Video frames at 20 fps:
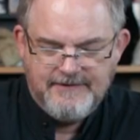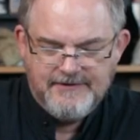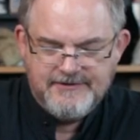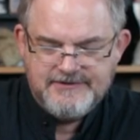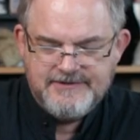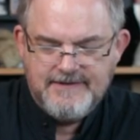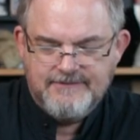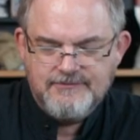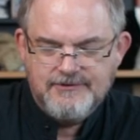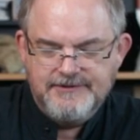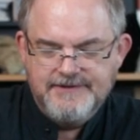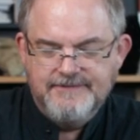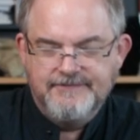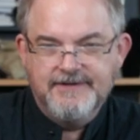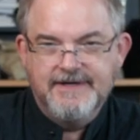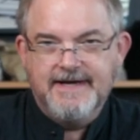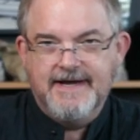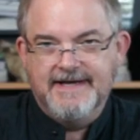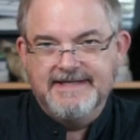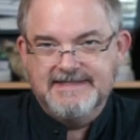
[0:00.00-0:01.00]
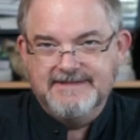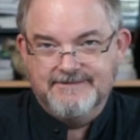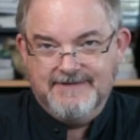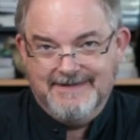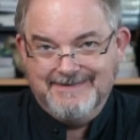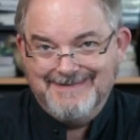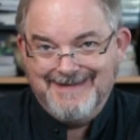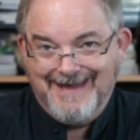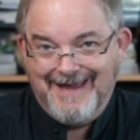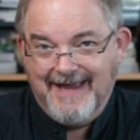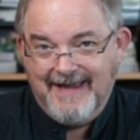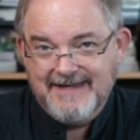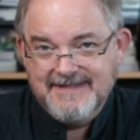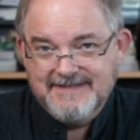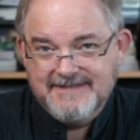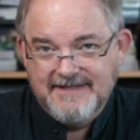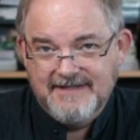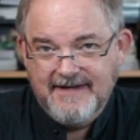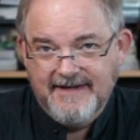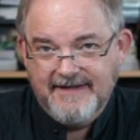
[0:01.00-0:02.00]
there's several different kinds of
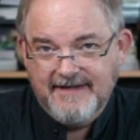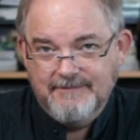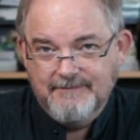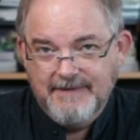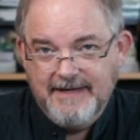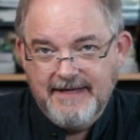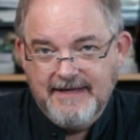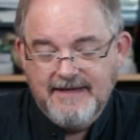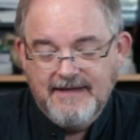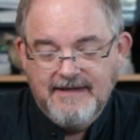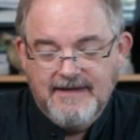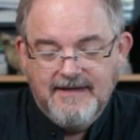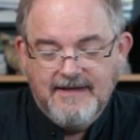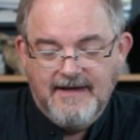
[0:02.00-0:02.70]
attacks that I can make,